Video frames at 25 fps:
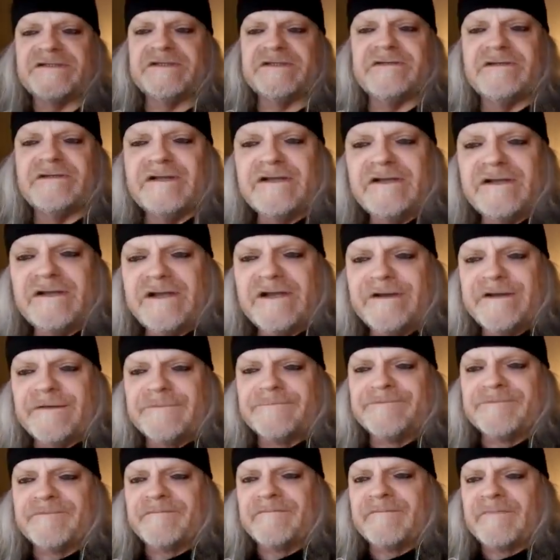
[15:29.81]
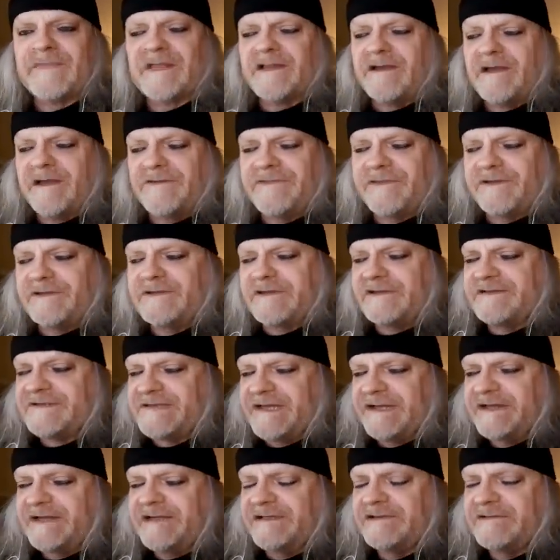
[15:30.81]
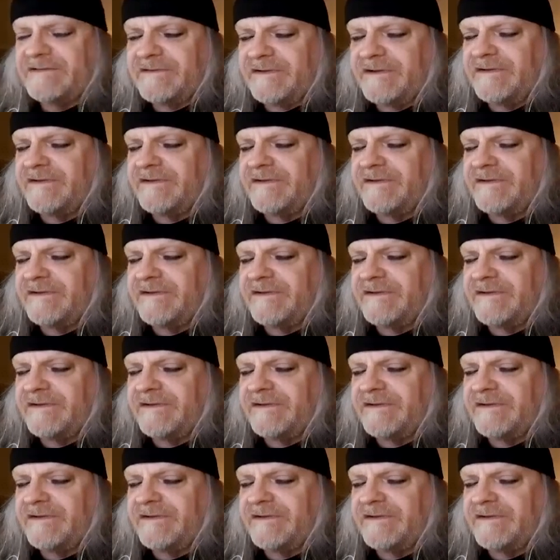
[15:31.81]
And I think the second